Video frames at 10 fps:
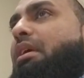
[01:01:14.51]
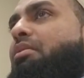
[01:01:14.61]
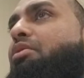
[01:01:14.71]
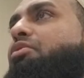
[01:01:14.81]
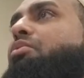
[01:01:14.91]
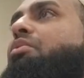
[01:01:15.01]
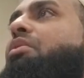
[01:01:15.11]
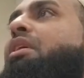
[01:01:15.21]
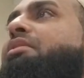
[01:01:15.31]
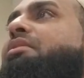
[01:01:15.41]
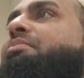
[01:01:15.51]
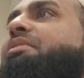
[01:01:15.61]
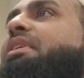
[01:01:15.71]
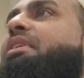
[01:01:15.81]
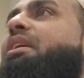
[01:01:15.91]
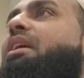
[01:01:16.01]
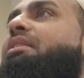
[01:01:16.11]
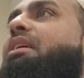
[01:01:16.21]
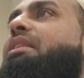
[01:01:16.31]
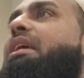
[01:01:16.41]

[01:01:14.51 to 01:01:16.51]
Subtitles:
Rasulullah said in a hadith,